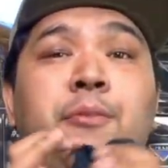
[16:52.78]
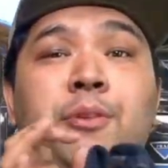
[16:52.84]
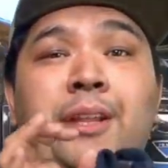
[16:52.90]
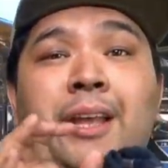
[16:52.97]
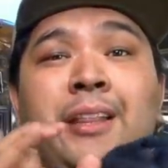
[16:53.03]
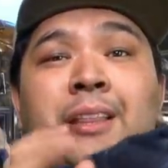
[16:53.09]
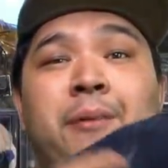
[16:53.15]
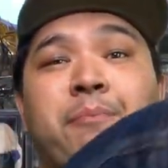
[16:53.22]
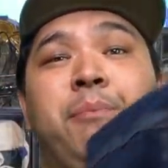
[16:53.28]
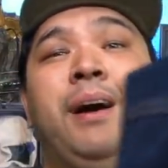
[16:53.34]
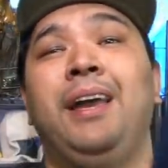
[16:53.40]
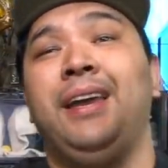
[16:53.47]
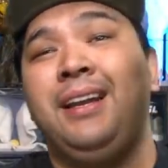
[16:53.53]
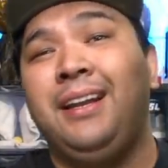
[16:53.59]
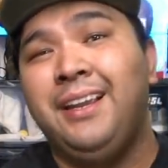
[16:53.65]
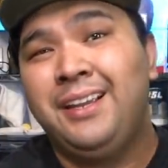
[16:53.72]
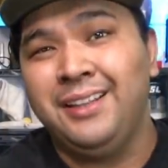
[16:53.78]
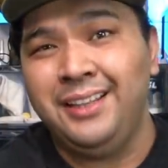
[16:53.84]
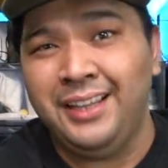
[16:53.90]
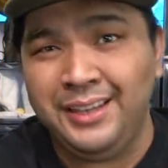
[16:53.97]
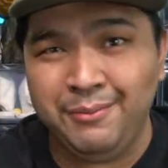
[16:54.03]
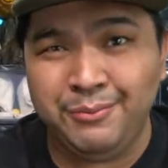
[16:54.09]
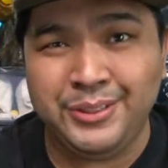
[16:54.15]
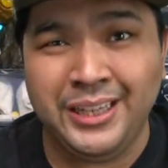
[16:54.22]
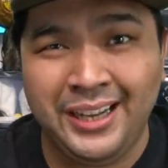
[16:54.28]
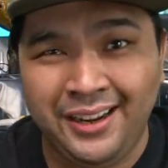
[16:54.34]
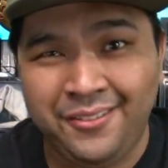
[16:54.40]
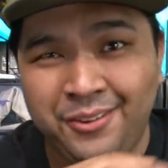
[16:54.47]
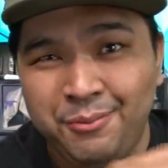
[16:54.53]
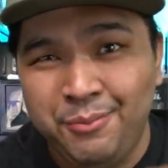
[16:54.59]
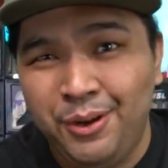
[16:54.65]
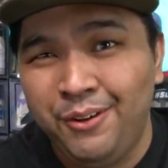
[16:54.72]
would end up buying like a denim
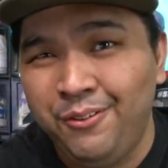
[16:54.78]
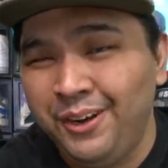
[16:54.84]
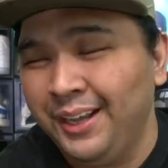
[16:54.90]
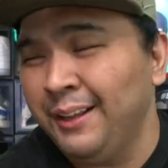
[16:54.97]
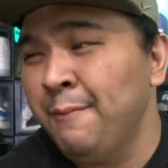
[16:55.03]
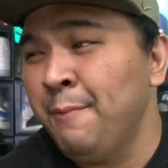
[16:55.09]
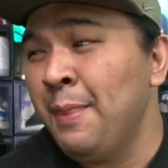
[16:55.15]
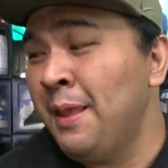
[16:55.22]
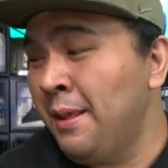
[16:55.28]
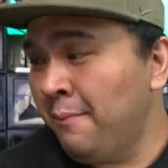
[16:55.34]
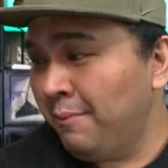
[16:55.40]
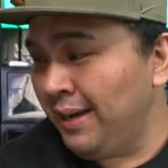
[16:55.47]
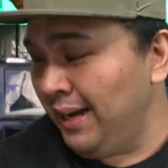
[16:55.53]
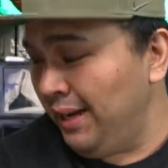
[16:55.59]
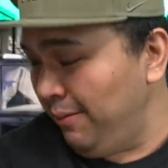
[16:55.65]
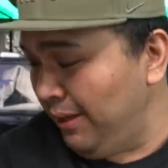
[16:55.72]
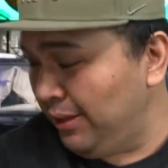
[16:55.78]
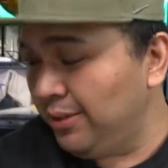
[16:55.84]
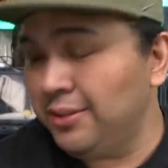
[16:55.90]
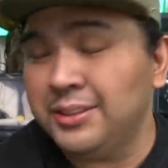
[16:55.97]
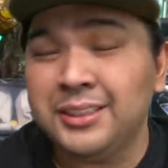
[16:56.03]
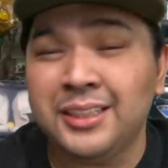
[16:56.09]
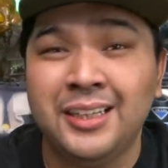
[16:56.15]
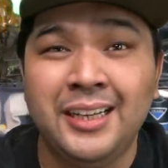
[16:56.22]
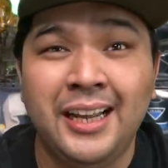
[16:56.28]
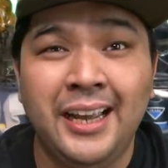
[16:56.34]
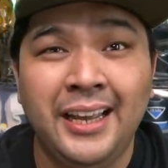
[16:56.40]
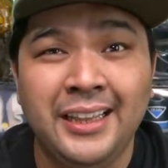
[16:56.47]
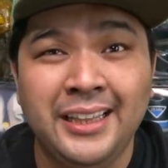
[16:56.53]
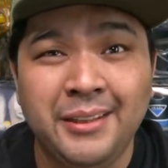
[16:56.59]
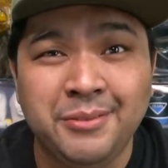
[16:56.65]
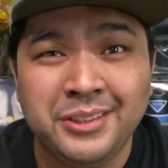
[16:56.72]
jacket from Off-White. But anyway, those are the
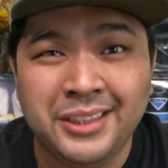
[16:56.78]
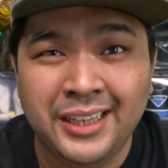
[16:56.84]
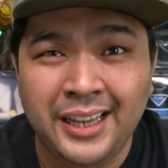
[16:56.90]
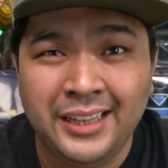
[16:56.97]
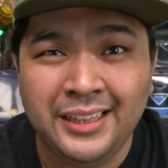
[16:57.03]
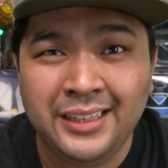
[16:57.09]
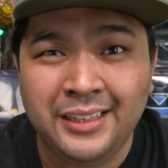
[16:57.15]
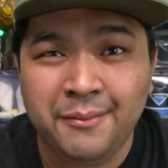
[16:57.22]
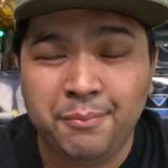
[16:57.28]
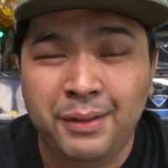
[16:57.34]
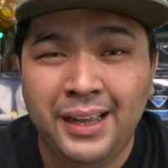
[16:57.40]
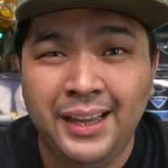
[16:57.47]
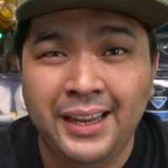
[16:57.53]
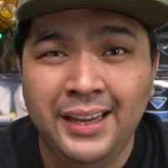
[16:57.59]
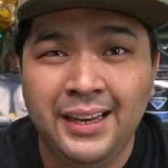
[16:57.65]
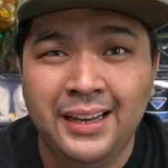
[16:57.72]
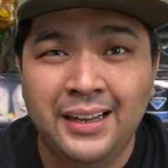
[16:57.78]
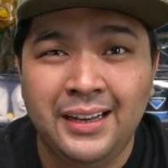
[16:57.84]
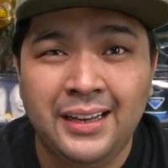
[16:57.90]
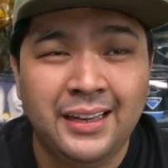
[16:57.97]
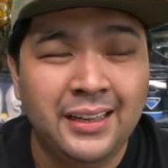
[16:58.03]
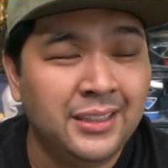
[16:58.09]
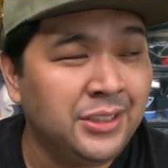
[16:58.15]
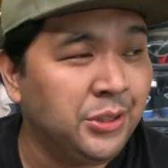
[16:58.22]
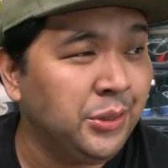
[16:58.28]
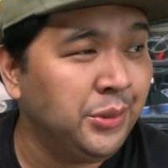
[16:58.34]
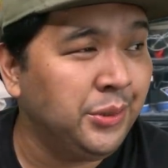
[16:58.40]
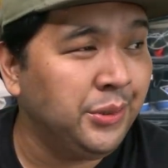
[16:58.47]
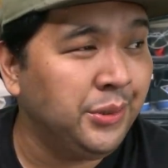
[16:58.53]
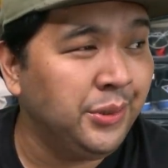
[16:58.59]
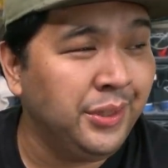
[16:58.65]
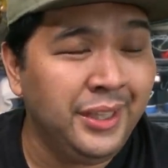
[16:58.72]
items that I ended up buying.
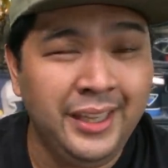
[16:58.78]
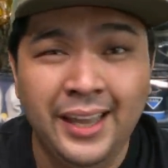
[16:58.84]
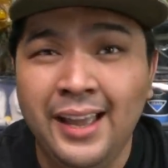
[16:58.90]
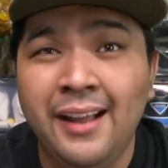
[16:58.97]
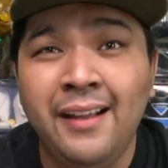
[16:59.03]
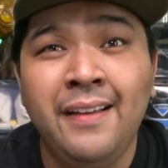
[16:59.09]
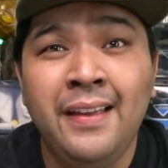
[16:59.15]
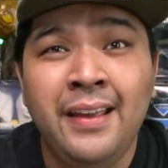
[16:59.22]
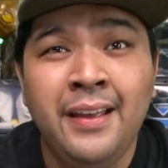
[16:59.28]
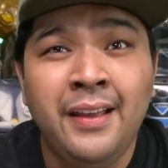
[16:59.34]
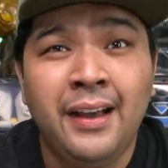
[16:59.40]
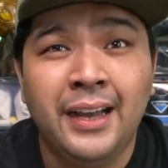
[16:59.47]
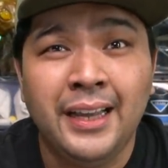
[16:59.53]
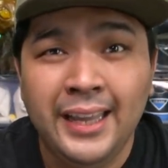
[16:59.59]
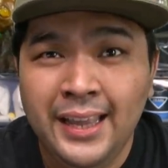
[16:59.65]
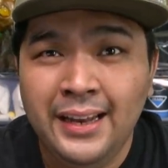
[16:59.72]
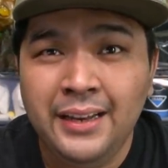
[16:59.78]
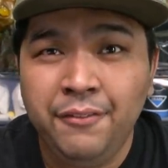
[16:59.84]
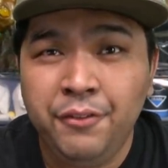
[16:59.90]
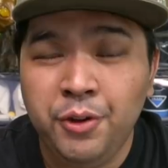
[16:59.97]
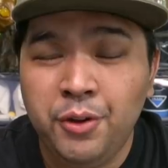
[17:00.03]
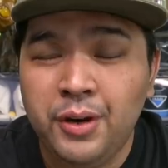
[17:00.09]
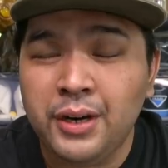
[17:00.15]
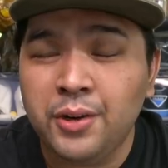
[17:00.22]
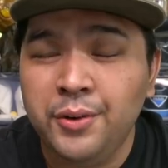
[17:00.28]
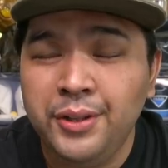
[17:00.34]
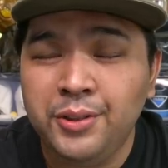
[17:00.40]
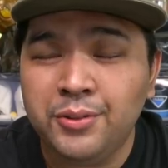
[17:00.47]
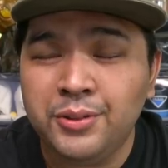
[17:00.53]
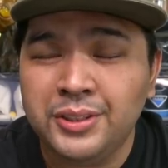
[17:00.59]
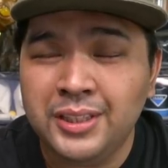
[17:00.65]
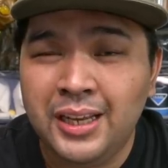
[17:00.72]
So yeah, again, if you are going
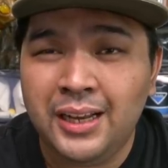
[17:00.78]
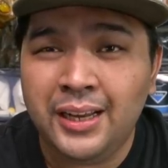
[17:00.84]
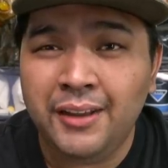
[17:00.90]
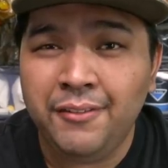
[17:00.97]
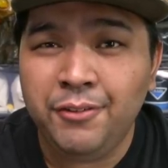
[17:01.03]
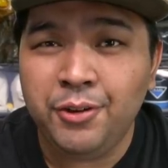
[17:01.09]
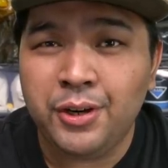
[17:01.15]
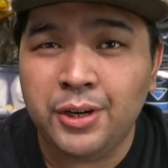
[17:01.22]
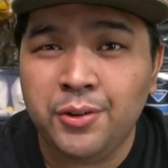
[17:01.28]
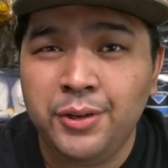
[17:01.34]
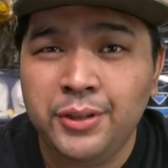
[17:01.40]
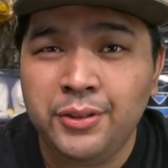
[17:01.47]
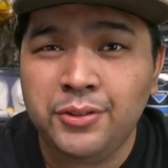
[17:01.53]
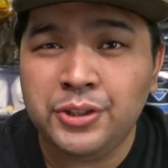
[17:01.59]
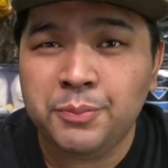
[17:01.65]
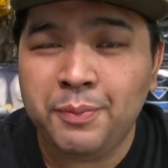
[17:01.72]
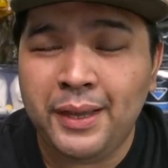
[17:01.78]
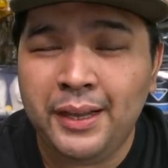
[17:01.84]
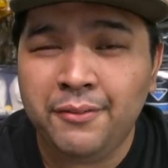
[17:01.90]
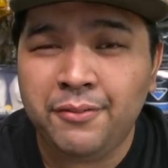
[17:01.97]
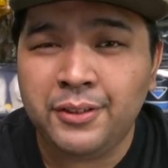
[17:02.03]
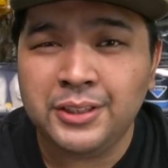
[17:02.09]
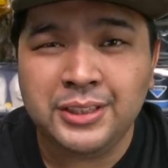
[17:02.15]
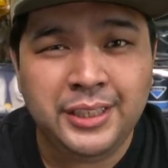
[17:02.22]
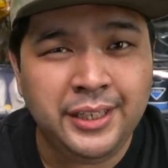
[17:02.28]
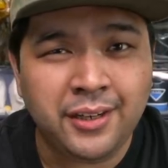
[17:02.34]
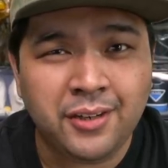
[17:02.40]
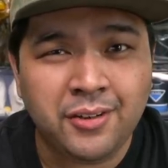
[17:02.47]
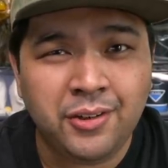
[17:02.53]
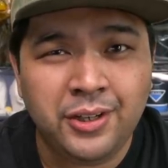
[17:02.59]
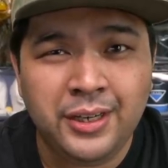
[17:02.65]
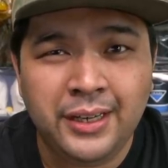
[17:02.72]
to Osaka, if you are going to Japan for
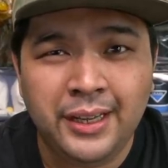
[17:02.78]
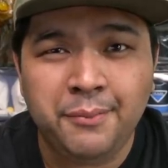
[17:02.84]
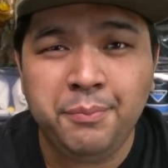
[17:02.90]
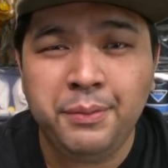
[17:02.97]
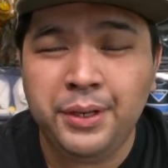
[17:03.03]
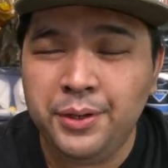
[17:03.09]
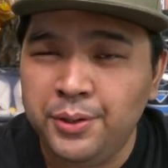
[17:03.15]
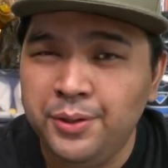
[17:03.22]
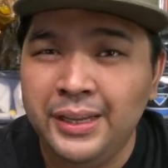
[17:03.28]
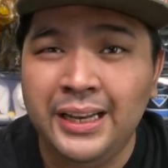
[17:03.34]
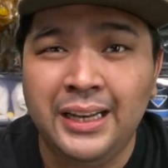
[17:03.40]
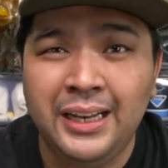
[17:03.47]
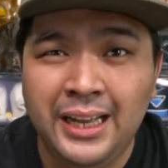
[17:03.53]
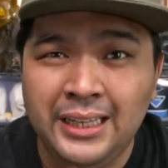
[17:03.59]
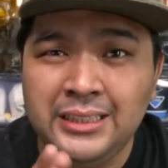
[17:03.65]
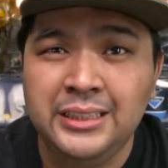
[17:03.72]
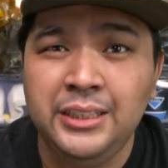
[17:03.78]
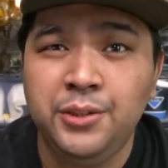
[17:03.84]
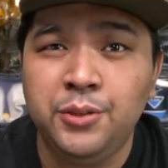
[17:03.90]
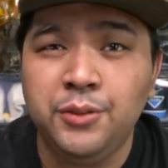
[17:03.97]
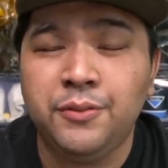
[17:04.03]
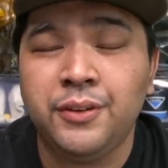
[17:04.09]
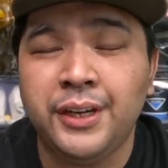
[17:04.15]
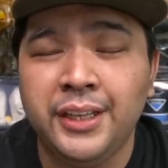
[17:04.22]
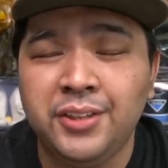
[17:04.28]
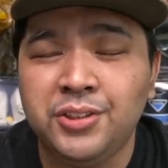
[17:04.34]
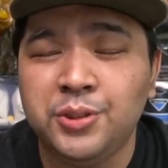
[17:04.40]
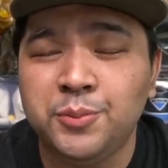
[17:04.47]
SneakerCon, let me know. And lastly, don't forget to